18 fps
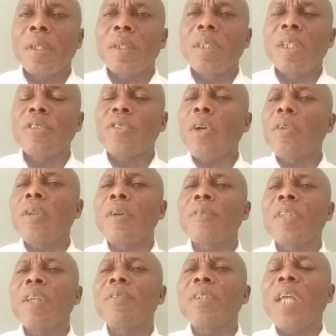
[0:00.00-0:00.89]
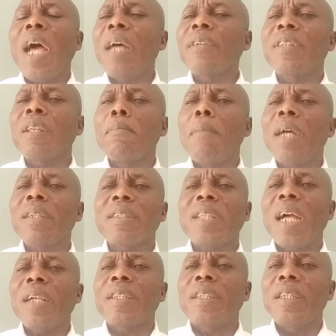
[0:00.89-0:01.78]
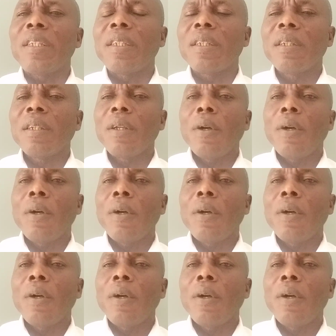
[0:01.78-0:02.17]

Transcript: The son of David has the master key.